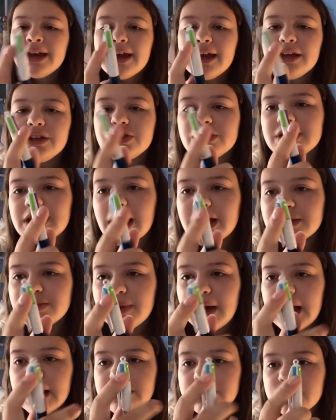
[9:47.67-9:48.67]
It just has
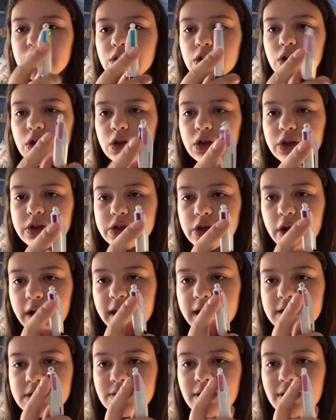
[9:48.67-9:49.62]
pastel colours on it.